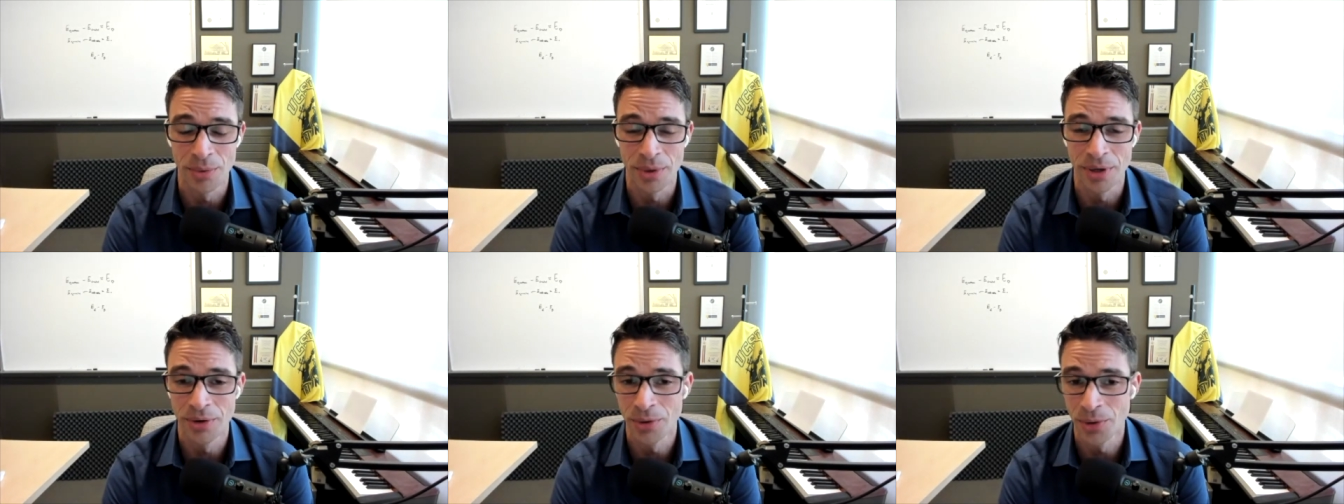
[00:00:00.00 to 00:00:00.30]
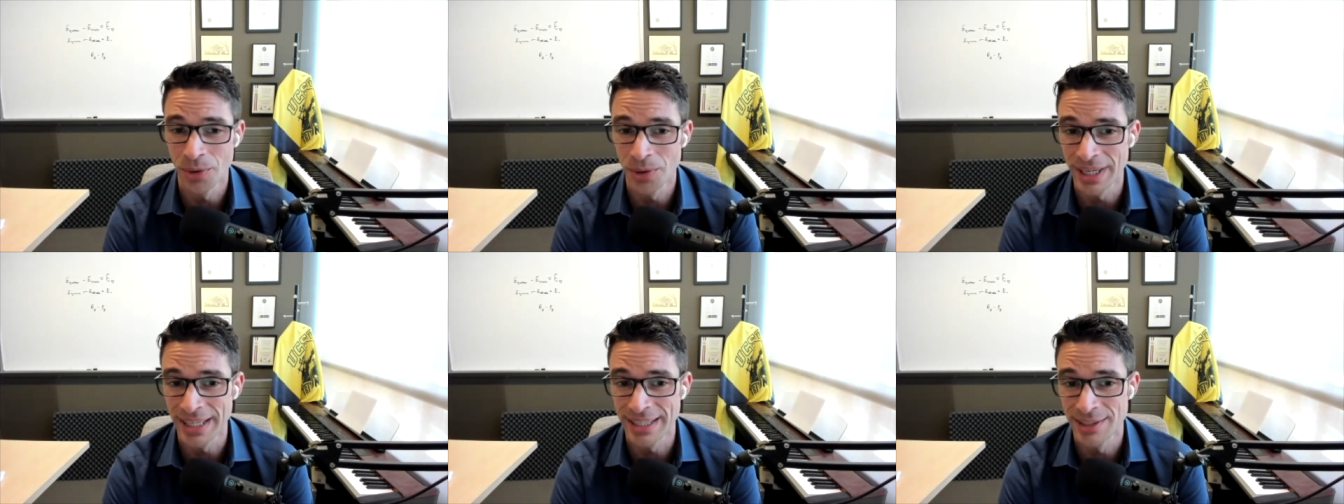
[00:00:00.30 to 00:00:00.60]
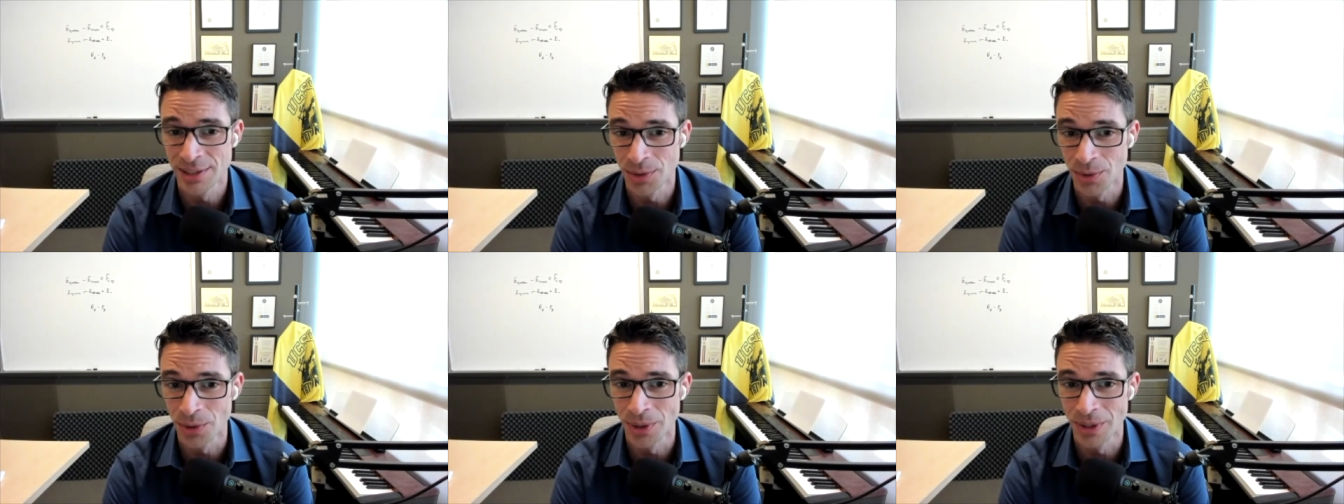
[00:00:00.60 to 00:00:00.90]
recruiting
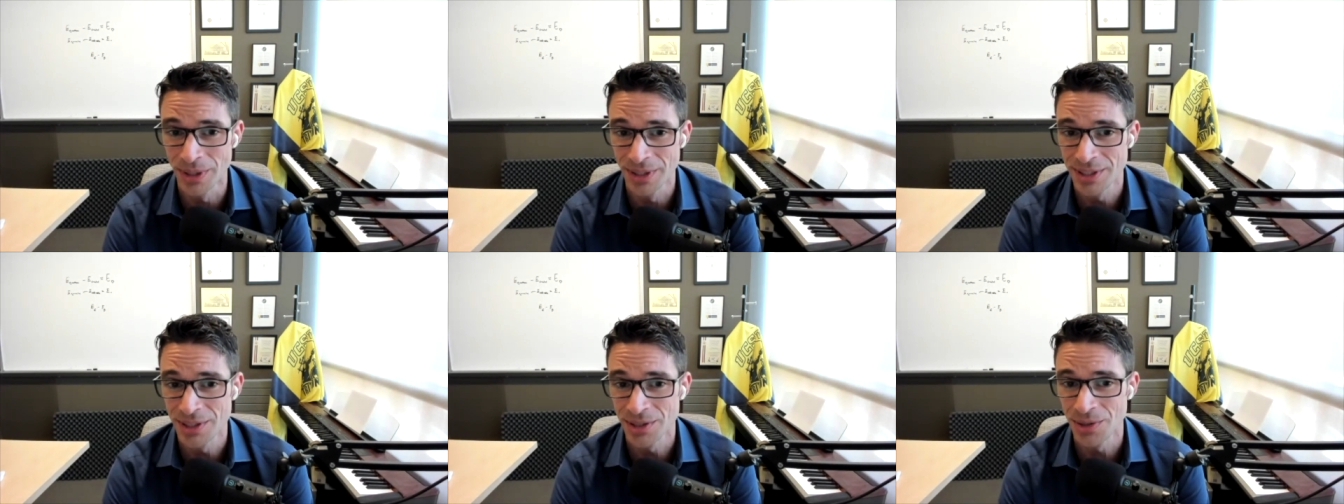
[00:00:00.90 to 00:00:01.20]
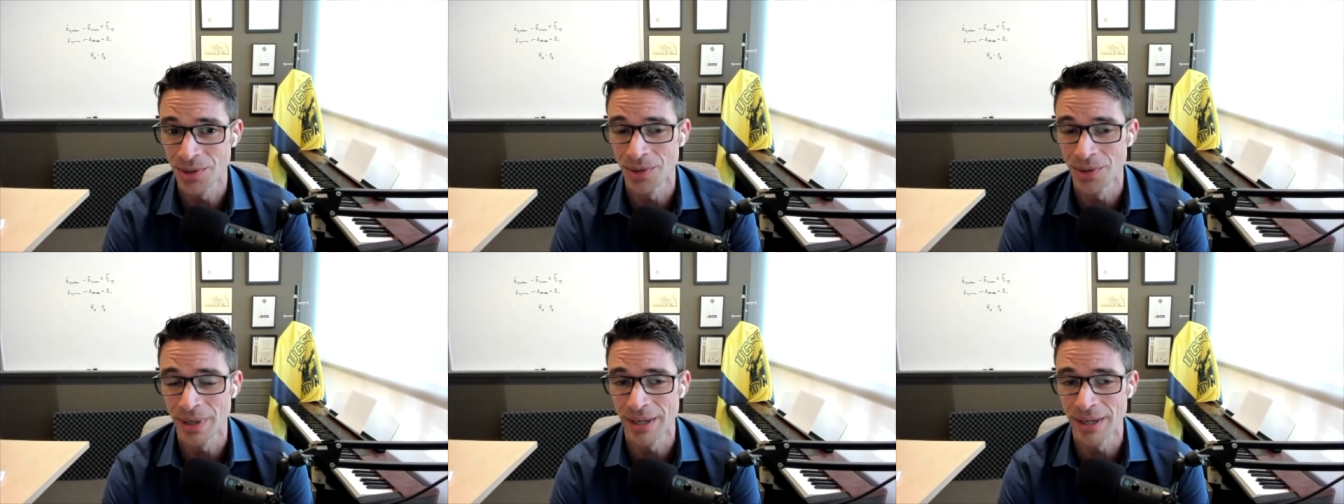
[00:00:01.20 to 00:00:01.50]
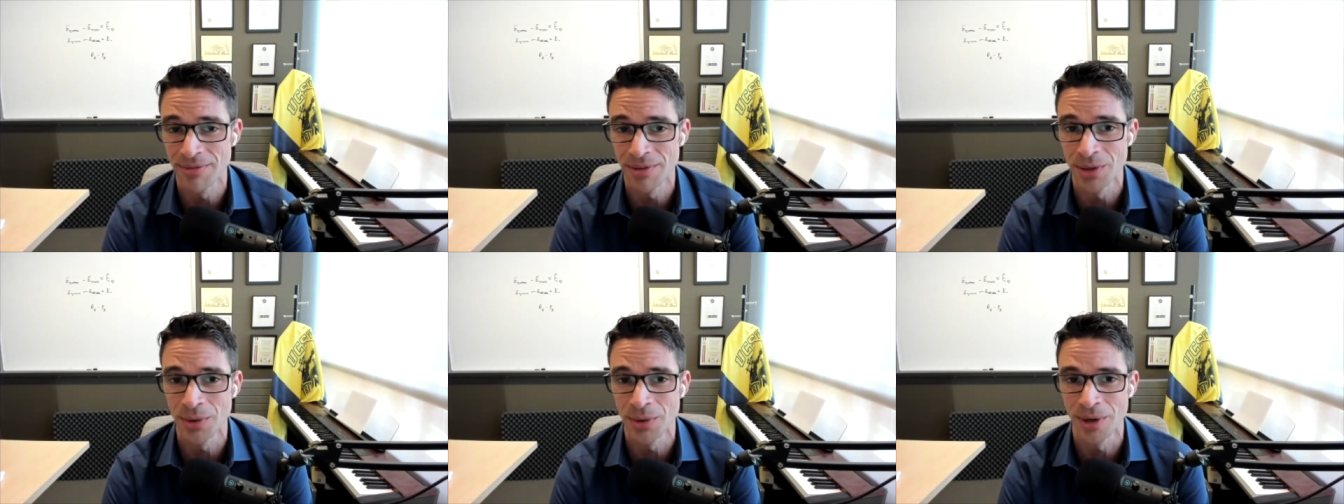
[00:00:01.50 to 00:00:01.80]
tool too
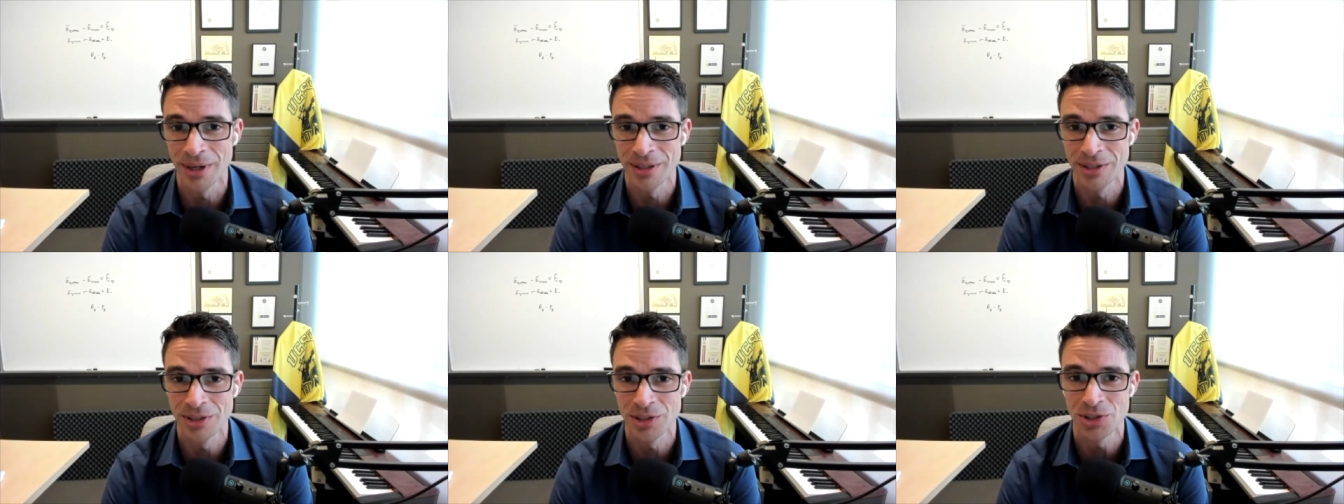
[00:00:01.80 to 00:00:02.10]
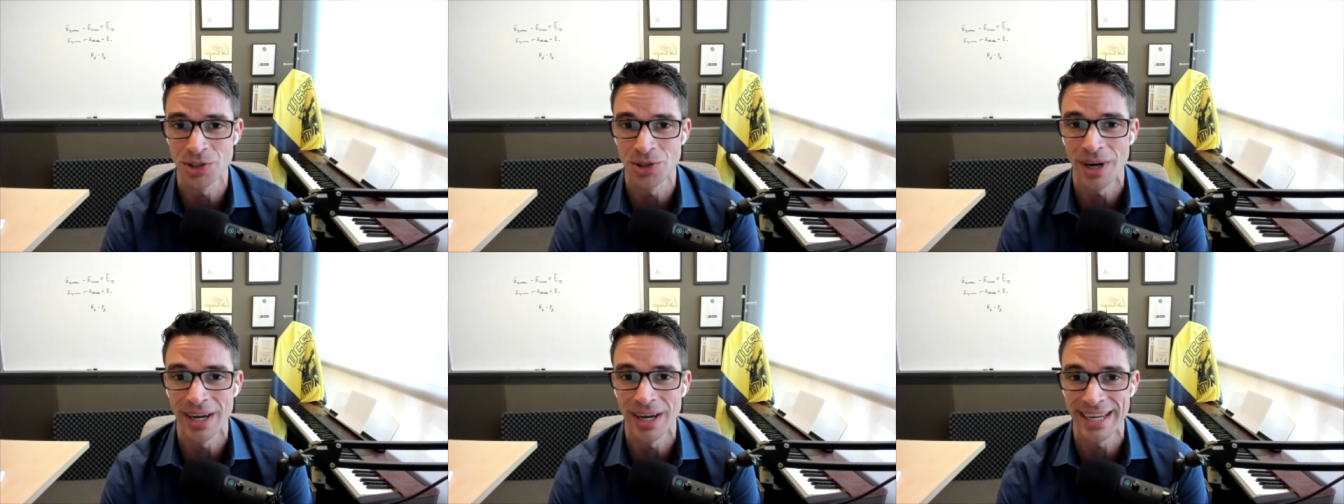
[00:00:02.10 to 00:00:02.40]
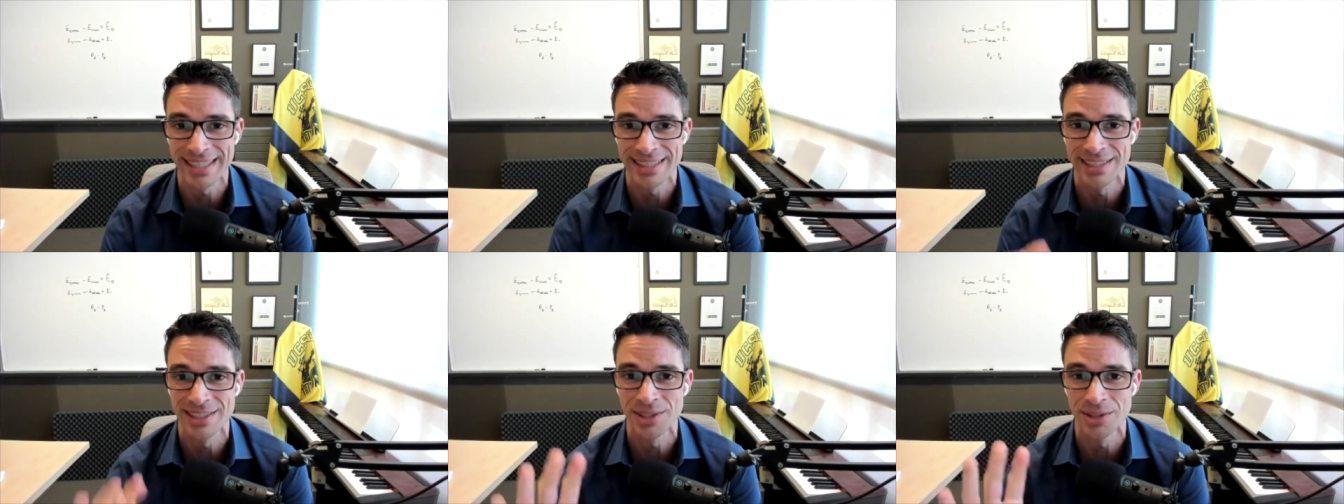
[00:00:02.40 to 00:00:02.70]
if you are
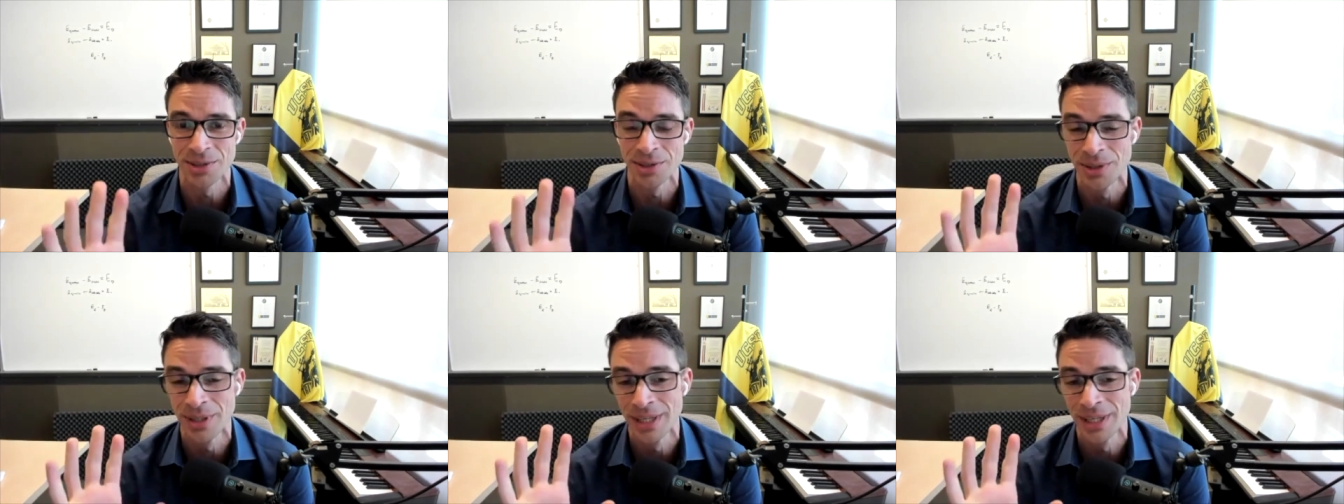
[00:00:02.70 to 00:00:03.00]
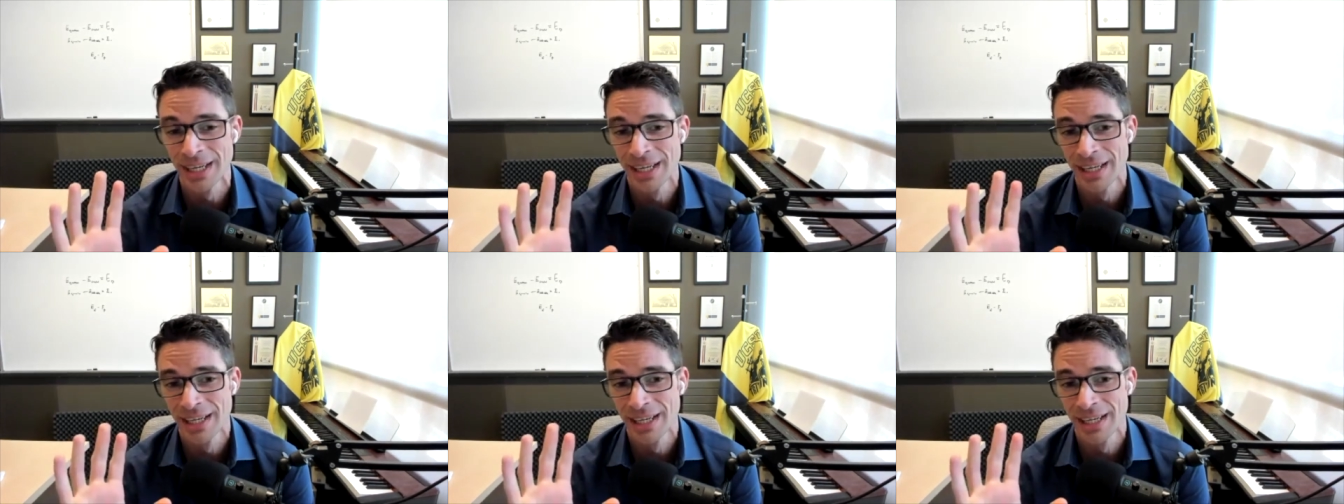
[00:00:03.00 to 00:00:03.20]
trying to